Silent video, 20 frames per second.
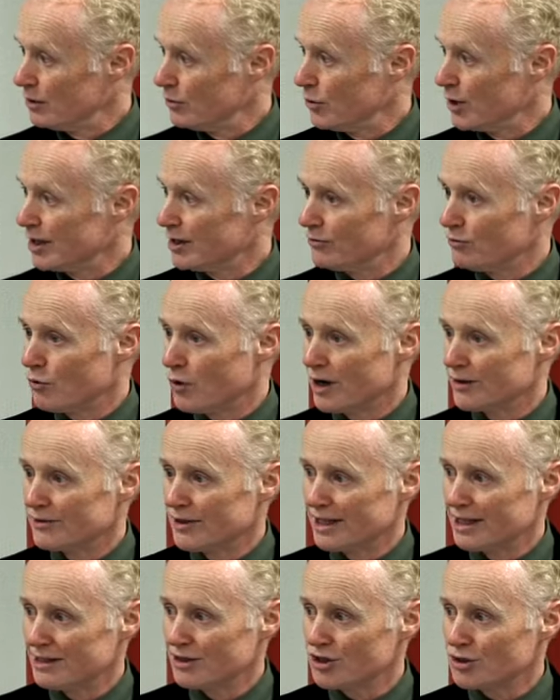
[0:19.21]
we have won
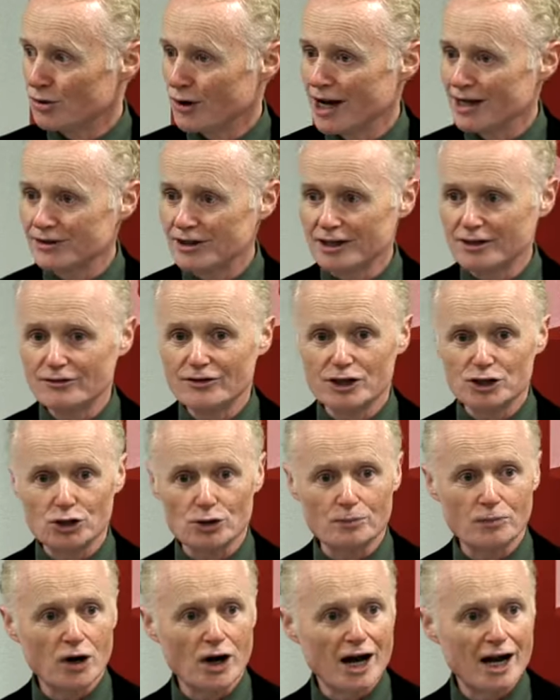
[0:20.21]
the Sir Anthony Fisher
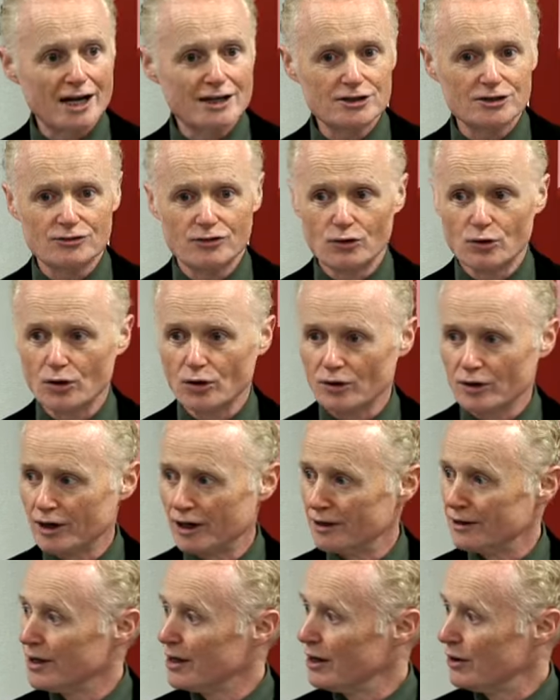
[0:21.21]
Prize,
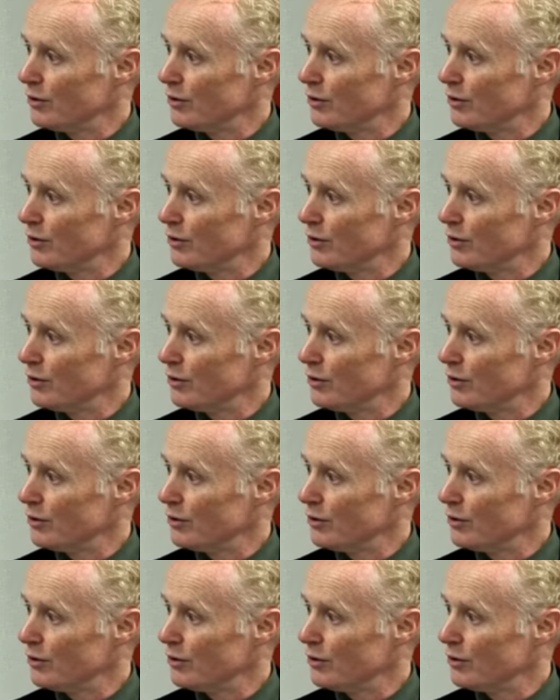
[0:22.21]
for,